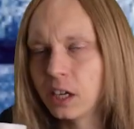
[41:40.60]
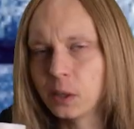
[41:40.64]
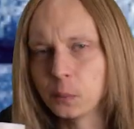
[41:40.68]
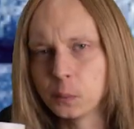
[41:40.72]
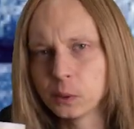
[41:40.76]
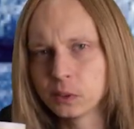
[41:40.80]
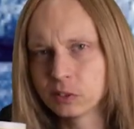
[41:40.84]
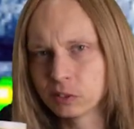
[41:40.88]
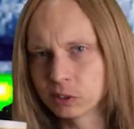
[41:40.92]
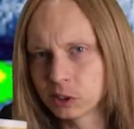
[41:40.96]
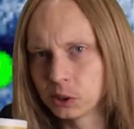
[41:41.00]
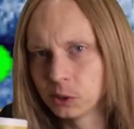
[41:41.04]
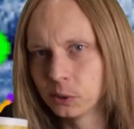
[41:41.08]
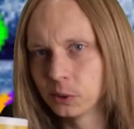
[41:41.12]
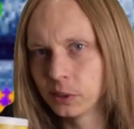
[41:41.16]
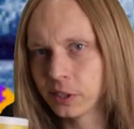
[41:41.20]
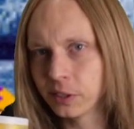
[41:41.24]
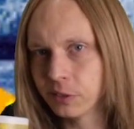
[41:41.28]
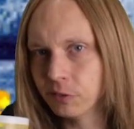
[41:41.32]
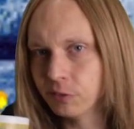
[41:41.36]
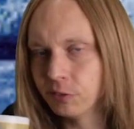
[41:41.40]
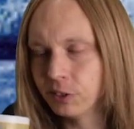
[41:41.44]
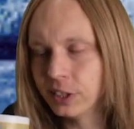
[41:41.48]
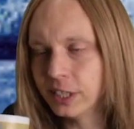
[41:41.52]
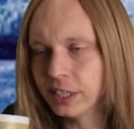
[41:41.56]
always record in
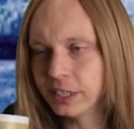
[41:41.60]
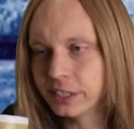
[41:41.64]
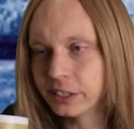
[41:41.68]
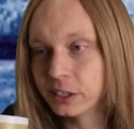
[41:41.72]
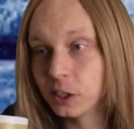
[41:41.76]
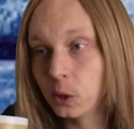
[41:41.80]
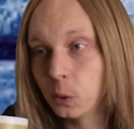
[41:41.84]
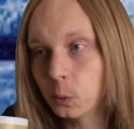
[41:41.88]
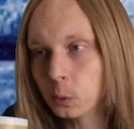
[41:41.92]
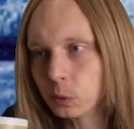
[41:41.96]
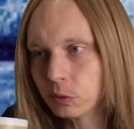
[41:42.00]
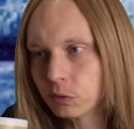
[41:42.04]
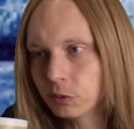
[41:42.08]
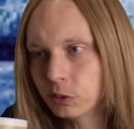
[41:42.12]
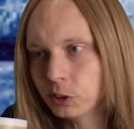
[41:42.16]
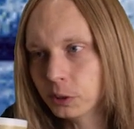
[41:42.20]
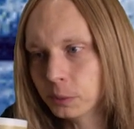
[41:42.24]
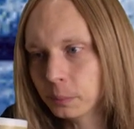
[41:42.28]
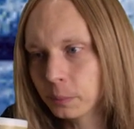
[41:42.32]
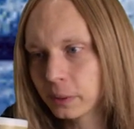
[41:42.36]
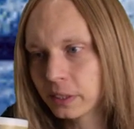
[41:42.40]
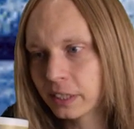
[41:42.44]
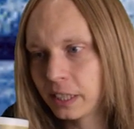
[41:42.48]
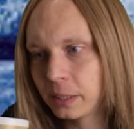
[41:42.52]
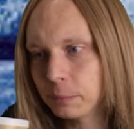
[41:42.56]
a really cold
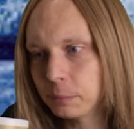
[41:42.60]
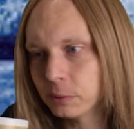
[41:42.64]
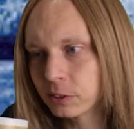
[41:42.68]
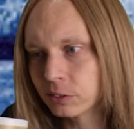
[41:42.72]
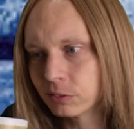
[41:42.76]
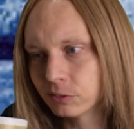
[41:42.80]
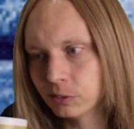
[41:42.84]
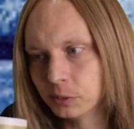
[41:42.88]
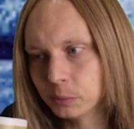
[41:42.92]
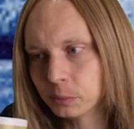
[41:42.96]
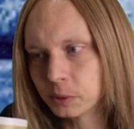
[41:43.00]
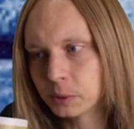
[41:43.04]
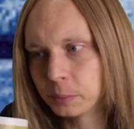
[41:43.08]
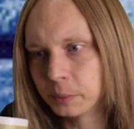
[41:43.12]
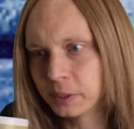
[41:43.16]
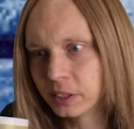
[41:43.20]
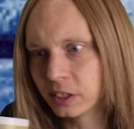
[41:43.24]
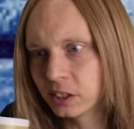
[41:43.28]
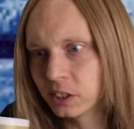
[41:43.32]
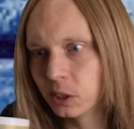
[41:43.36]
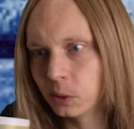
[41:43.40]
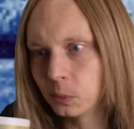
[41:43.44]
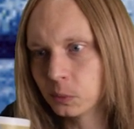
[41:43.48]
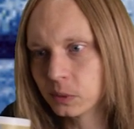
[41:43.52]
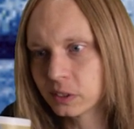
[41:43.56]
room. I keep this room to be the
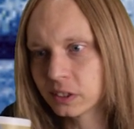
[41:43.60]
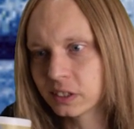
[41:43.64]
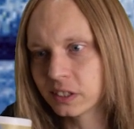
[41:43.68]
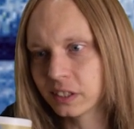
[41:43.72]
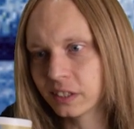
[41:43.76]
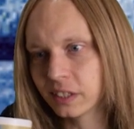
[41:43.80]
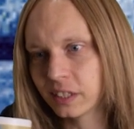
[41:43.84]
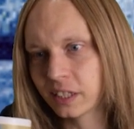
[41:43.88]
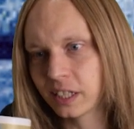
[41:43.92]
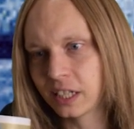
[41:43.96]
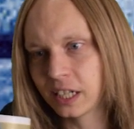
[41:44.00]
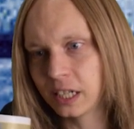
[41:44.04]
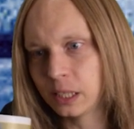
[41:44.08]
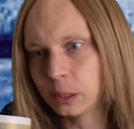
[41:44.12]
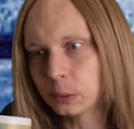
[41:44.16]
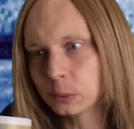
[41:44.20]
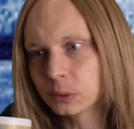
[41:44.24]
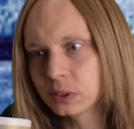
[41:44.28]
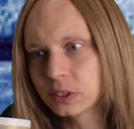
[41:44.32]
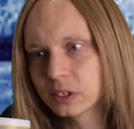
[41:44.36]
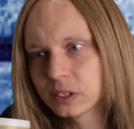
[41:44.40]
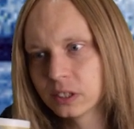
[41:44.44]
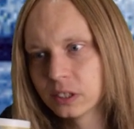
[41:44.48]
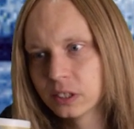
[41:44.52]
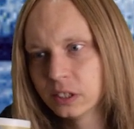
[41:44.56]
coldest in the
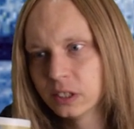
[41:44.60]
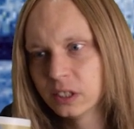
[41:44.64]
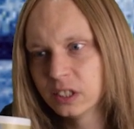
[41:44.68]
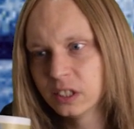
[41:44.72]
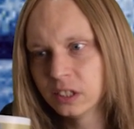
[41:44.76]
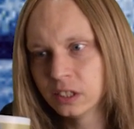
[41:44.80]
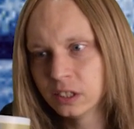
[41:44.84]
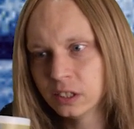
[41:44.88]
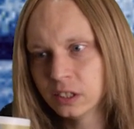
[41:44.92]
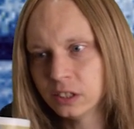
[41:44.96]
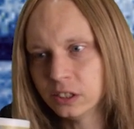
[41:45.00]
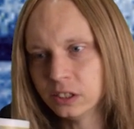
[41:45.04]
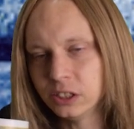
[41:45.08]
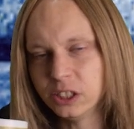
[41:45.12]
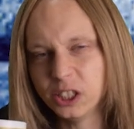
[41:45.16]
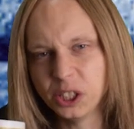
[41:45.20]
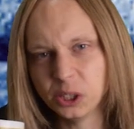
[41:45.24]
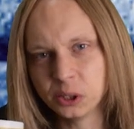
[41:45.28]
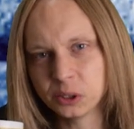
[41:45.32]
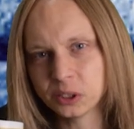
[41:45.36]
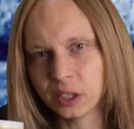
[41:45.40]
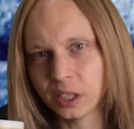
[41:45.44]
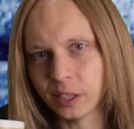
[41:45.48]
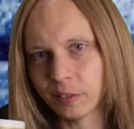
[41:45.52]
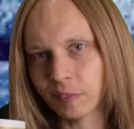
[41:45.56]
house.
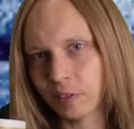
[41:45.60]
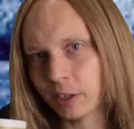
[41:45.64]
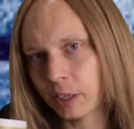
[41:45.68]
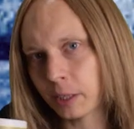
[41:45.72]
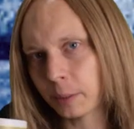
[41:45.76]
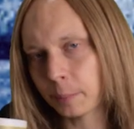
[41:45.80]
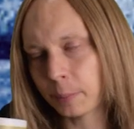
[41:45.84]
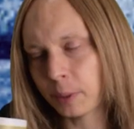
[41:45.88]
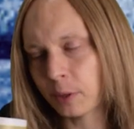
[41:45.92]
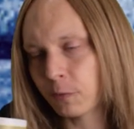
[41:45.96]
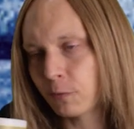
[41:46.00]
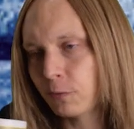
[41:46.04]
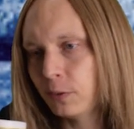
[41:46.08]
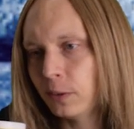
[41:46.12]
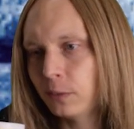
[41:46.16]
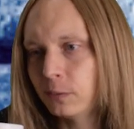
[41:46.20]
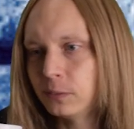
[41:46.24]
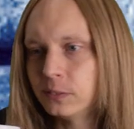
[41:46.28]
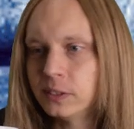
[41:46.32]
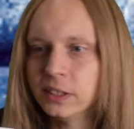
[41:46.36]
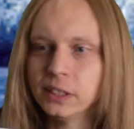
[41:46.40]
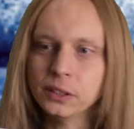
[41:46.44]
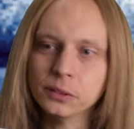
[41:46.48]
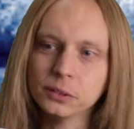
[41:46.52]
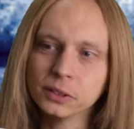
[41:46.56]
Usually around about
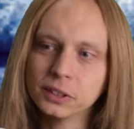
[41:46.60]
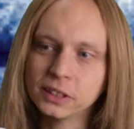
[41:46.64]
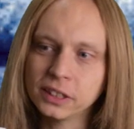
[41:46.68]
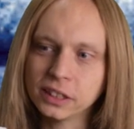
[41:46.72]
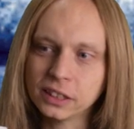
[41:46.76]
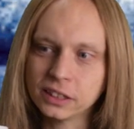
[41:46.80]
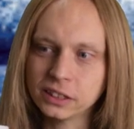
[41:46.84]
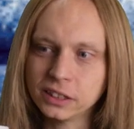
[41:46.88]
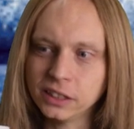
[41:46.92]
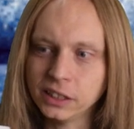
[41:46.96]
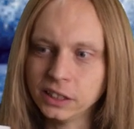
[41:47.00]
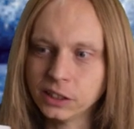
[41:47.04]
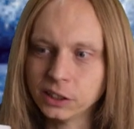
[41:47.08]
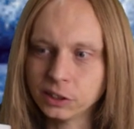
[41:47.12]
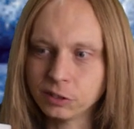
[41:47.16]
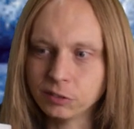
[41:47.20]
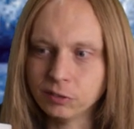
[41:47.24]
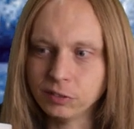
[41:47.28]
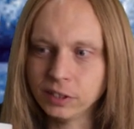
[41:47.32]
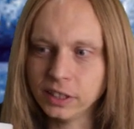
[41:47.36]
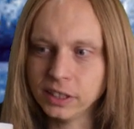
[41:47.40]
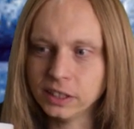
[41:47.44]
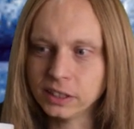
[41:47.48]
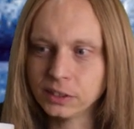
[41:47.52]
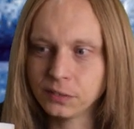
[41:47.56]
15 or 16
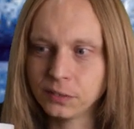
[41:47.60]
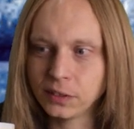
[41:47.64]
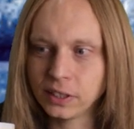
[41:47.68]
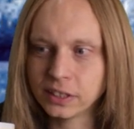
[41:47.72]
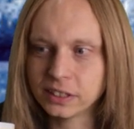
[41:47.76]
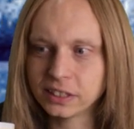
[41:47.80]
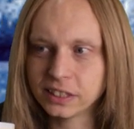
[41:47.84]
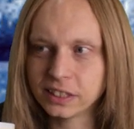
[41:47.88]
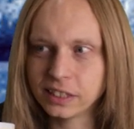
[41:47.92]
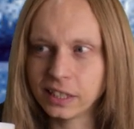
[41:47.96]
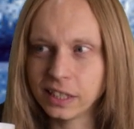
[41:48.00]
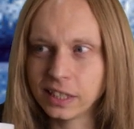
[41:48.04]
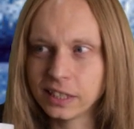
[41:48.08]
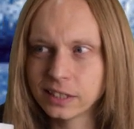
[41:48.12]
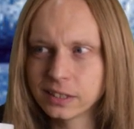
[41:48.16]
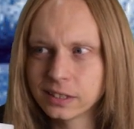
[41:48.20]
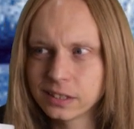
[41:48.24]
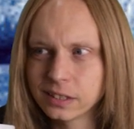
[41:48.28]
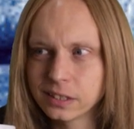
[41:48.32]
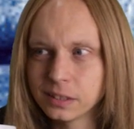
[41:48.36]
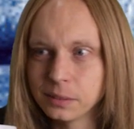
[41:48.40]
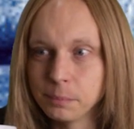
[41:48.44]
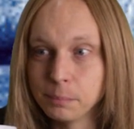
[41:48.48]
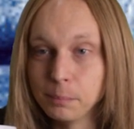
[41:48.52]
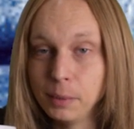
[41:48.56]
degrees if I had to
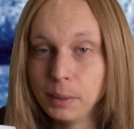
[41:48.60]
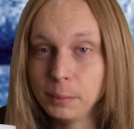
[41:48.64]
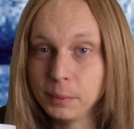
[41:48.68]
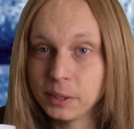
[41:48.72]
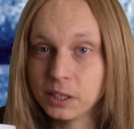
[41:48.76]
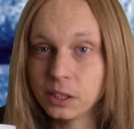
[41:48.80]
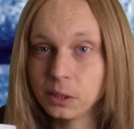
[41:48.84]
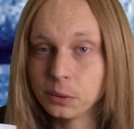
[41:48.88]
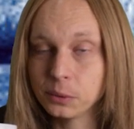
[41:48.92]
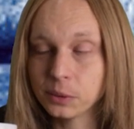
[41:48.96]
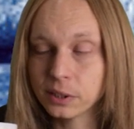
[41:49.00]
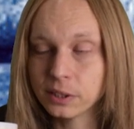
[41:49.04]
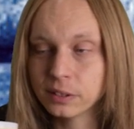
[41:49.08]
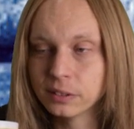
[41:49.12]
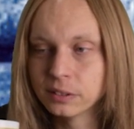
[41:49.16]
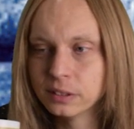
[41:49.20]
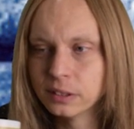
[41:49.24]
guess. Maybe colder.